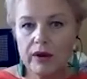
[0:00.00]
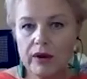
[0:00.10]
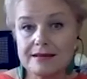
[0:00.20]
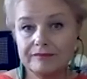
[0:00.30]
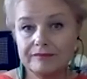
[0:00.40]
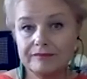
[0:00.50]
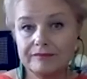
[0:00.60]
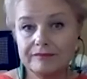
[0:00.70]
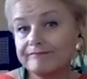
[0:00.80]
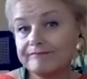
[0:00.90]
always in
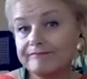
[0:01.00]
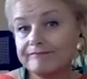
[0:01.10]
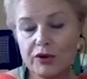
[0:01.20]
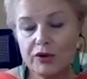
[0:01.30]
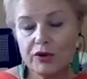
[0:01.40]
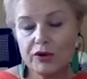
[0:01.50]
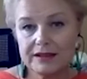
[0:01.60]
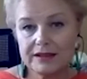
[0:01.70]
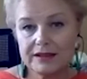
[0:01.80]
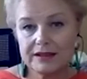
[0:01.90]
our hands.
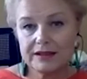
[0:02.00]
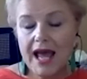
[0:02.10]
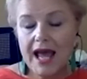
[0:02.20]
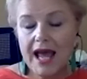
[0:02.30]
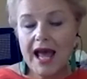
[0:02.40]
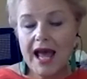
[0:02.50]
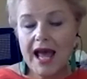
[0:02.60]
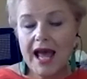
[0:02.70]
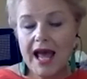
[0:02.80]
It's important.